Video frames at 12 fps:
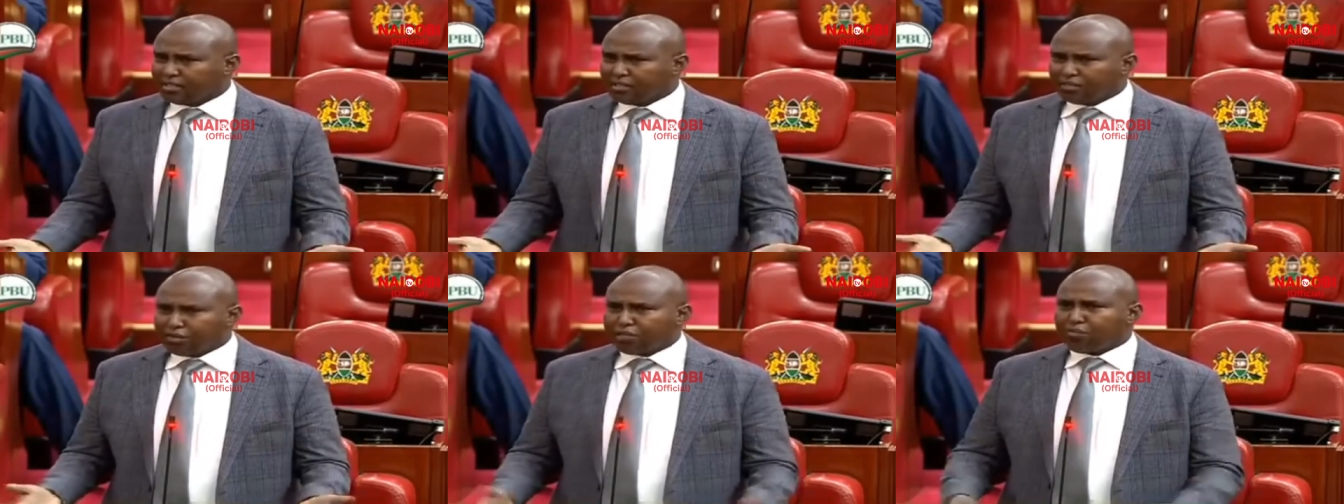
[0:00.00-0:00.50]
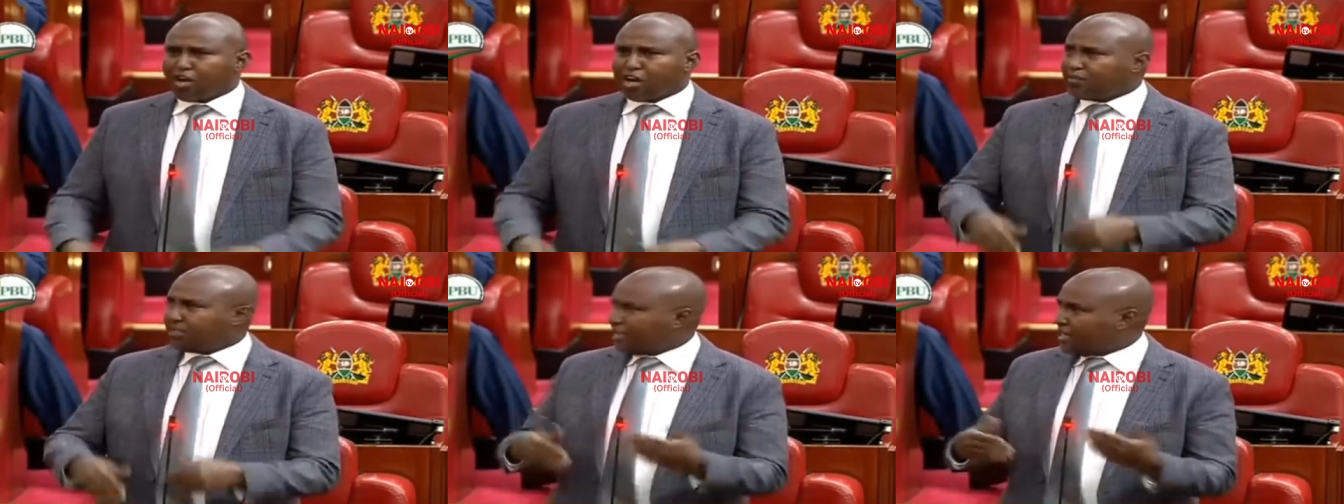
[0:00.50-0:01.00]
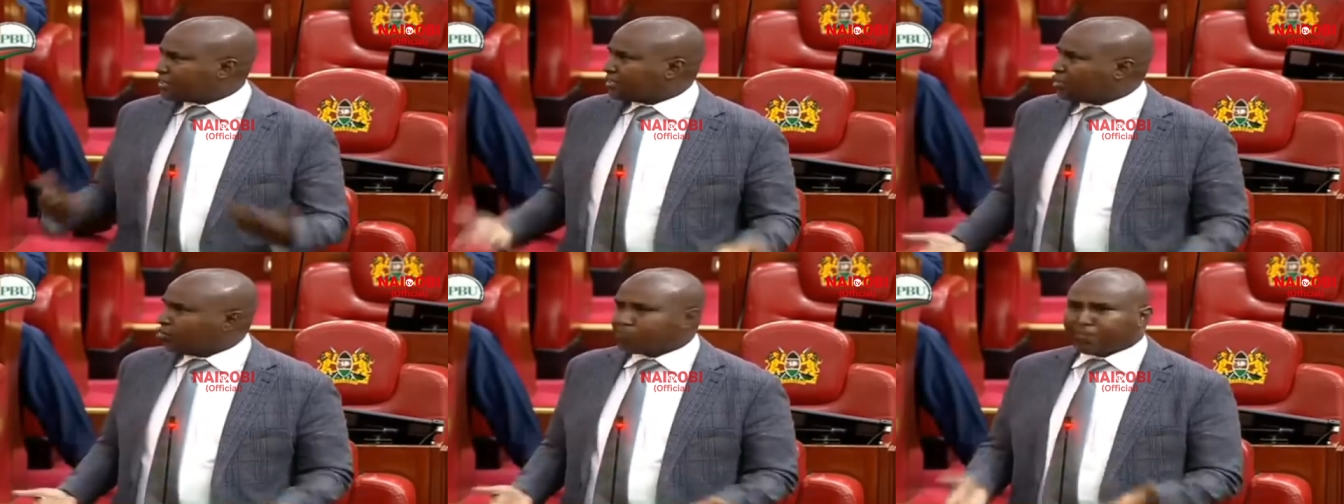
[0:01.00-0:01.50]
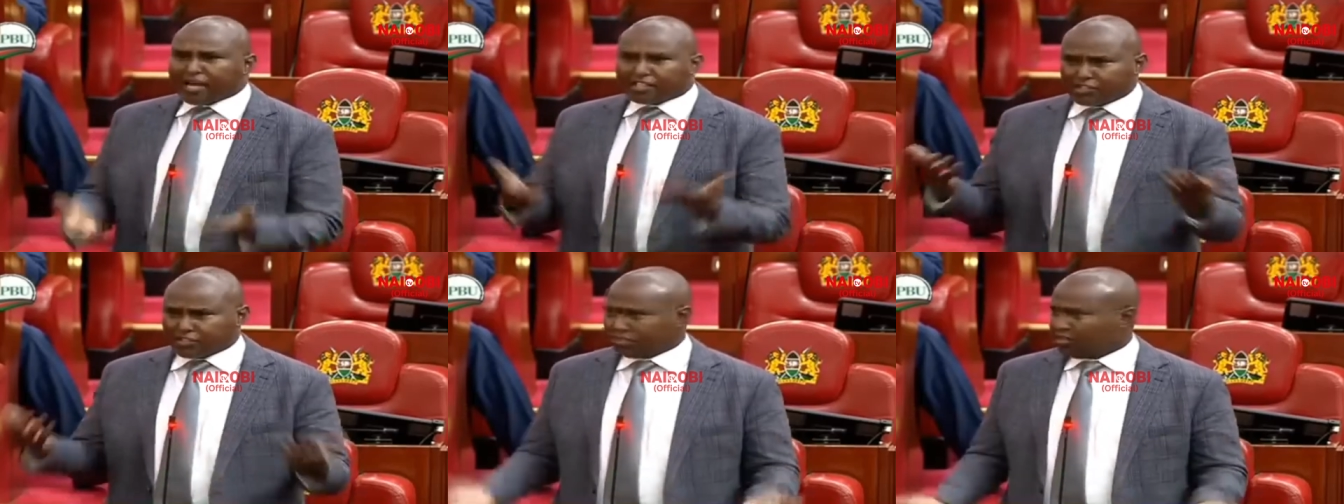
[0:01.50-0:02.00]
Yes. People have been elected on
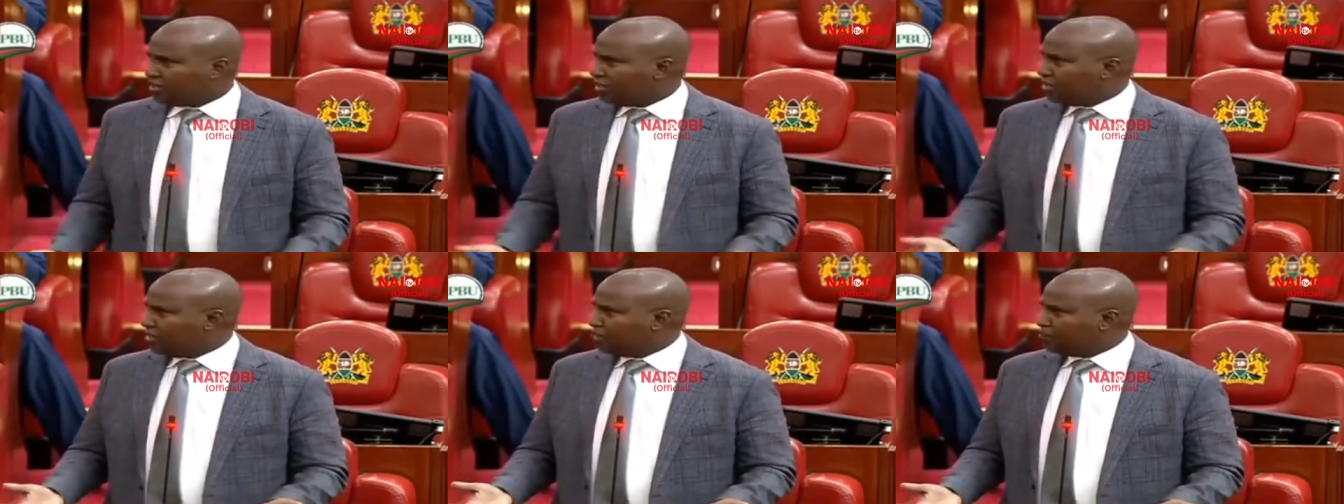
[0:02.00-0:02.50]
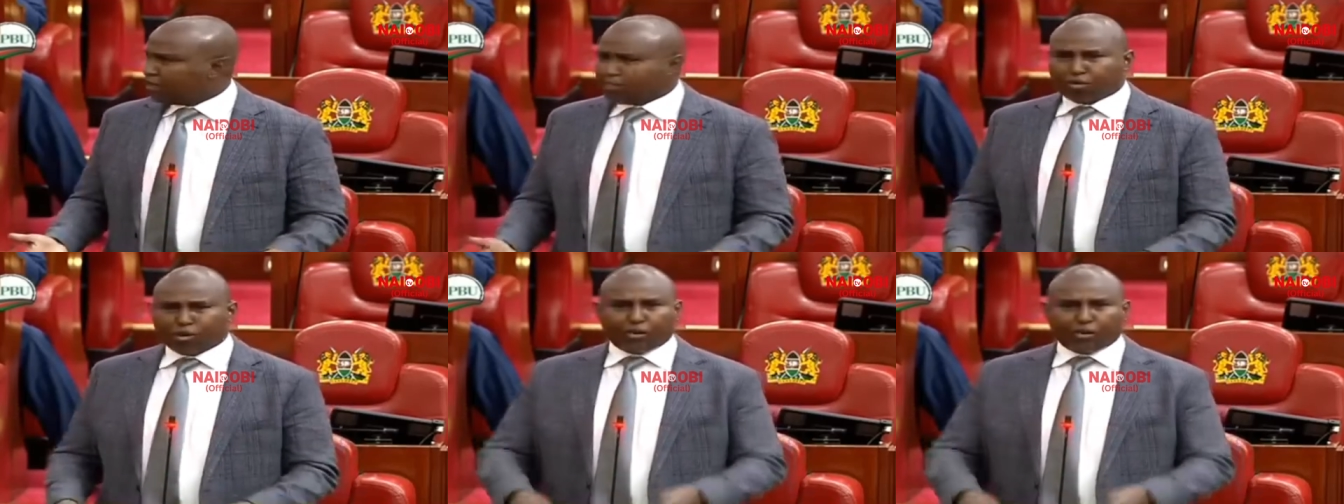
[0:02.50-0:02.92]
parties. Yes. People